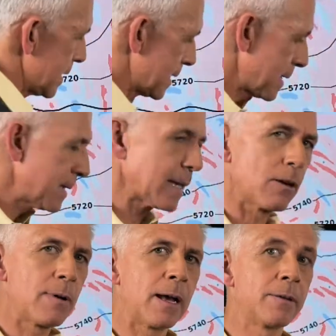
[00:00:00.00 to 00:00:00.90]
it to stick
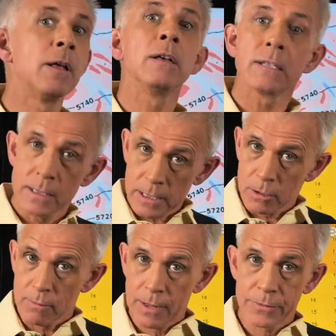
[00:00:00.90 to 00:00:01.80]
around
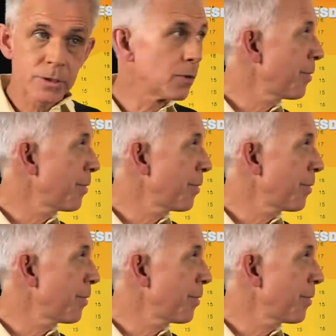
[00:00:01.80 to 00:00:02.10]
until